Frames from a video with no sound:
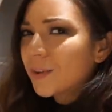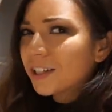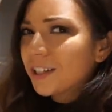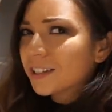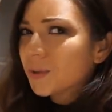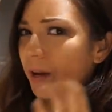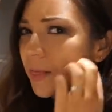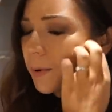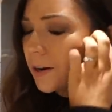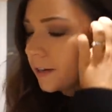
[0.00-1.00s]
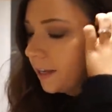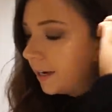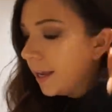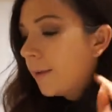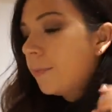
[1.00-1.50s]
which I think is quite the
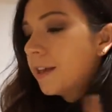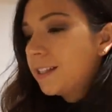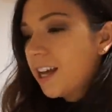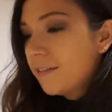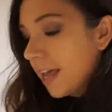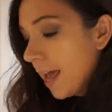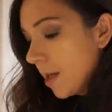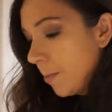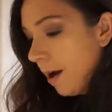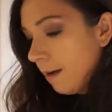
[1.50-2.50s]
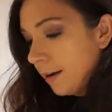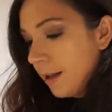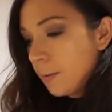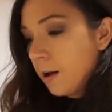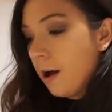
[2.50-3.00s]
bargain. Serves eight
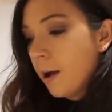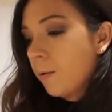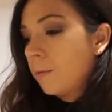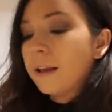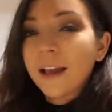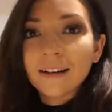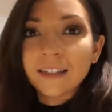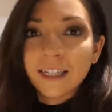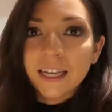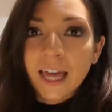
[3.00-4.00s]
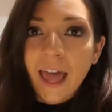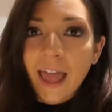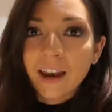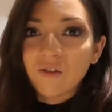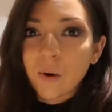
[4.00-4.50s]
apparently, but I probably guarantee that
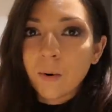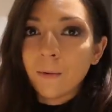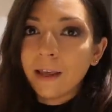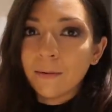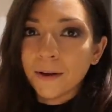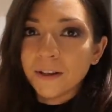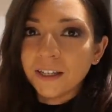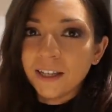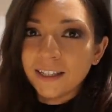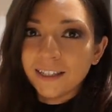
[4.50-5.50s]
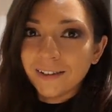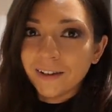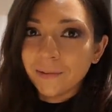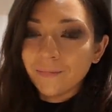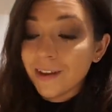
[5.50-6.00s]
Henry will probably eat most of this
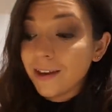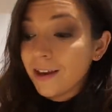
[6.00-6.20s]
tonight.